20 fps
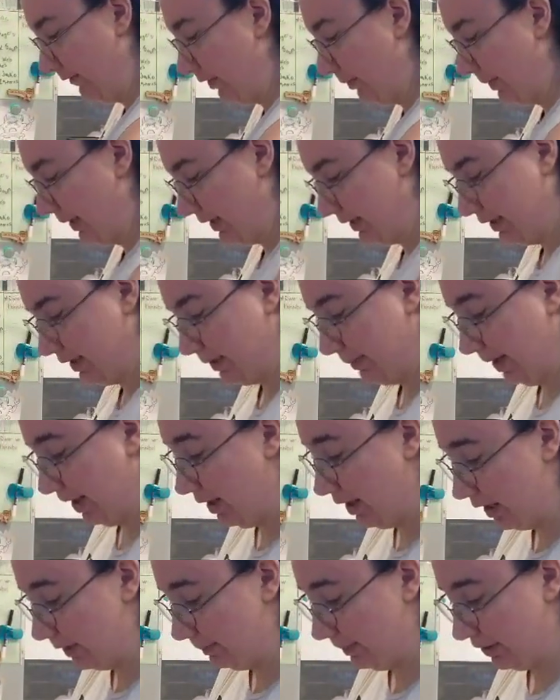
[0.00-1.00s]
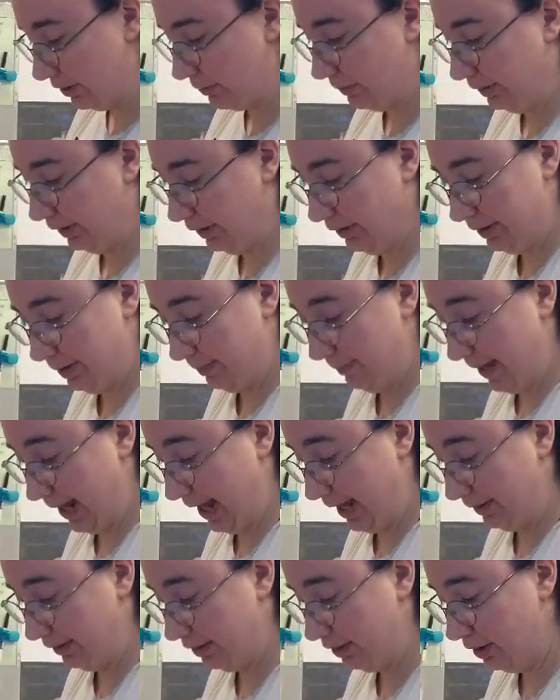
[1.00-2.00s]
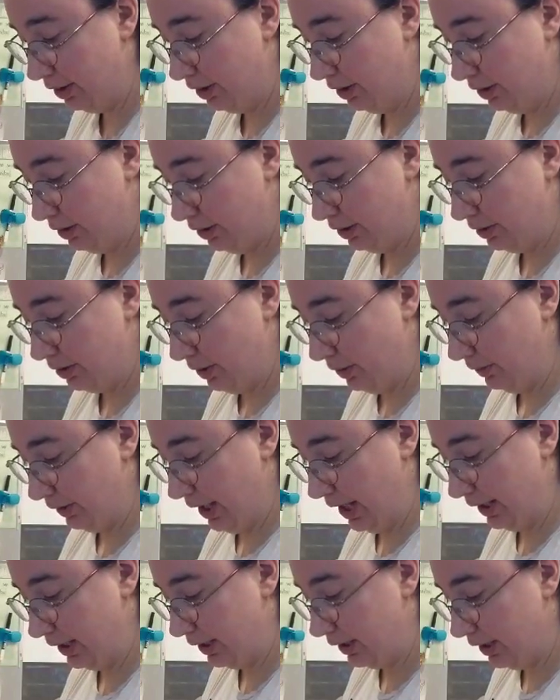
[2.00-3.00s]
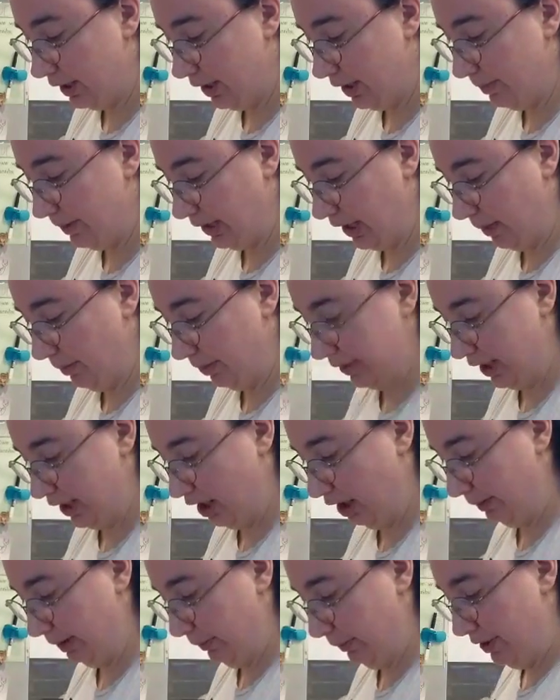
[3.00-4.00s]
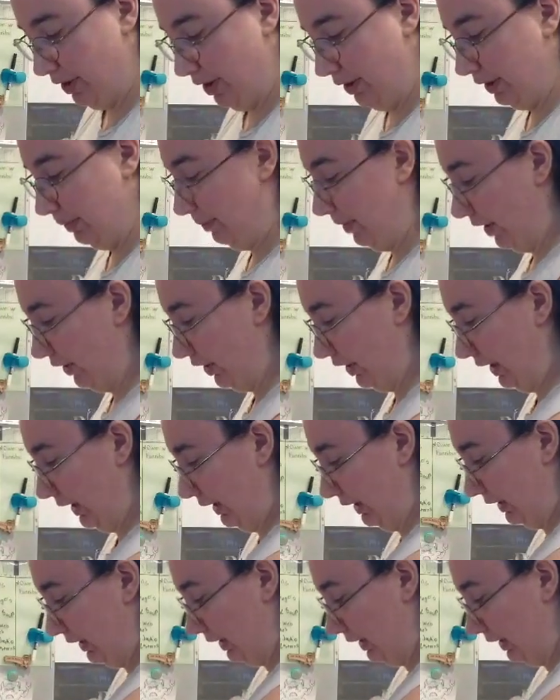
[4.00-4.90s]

for business. My husband's really good at math. So like he'd be able to help me with all the budgeting and